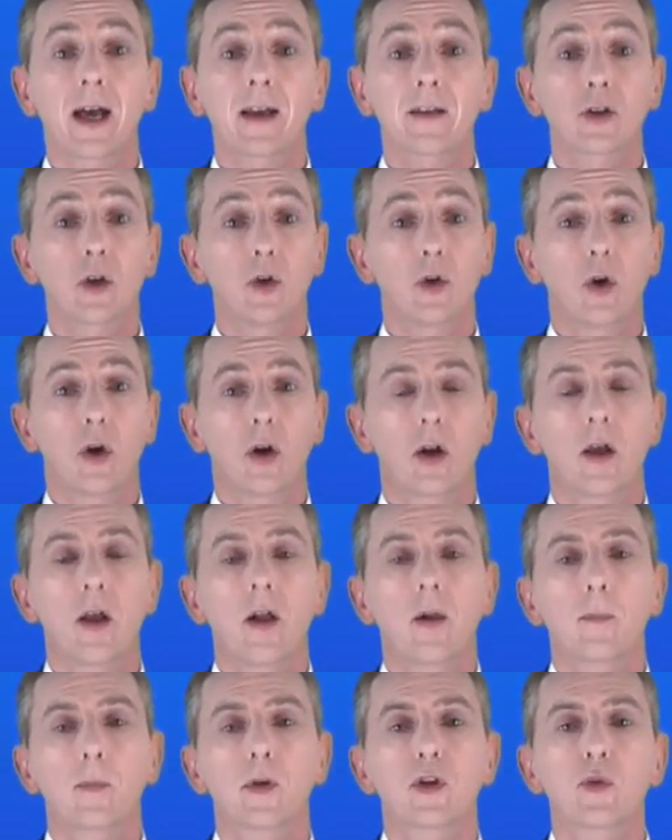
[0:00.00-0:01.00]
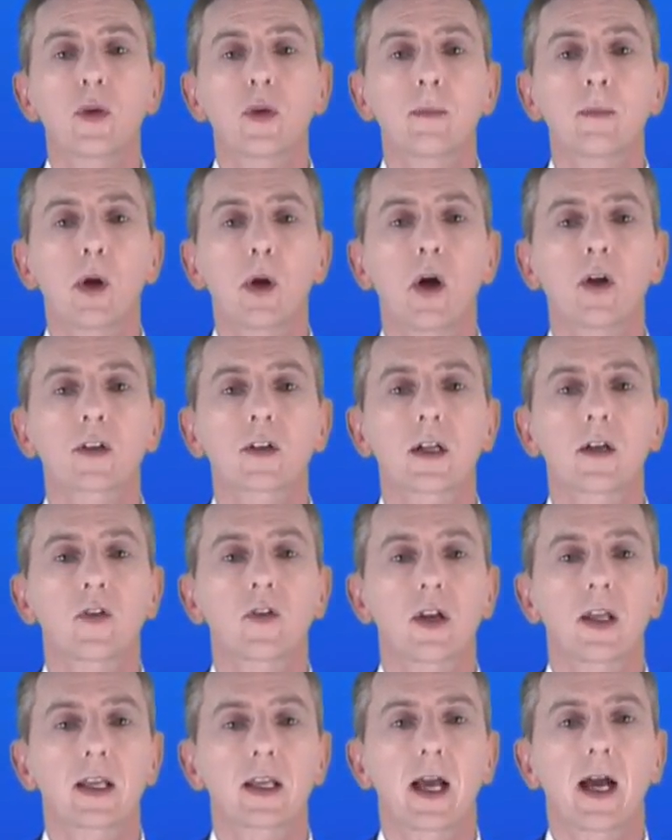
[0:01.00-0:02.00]
at all between
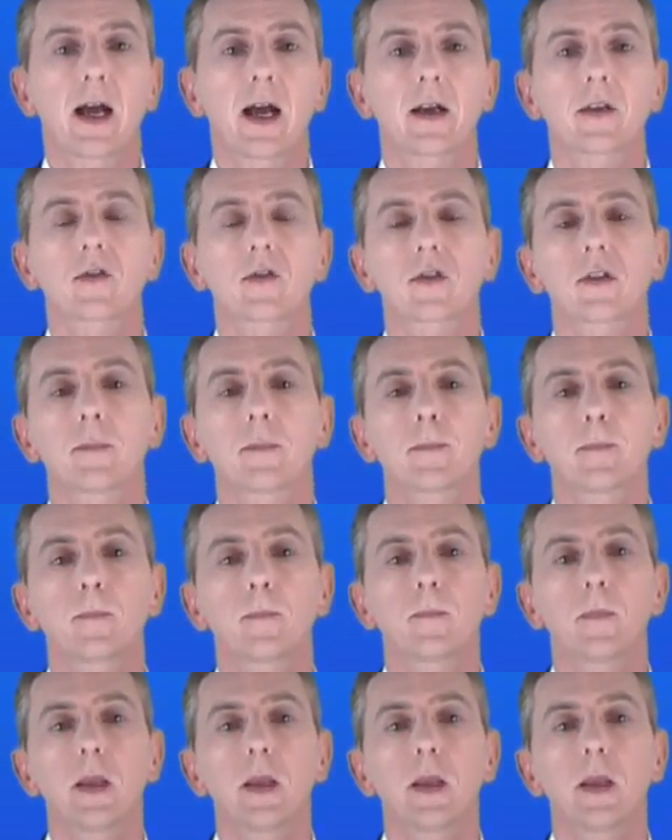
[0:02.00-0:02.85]
particles in a gas.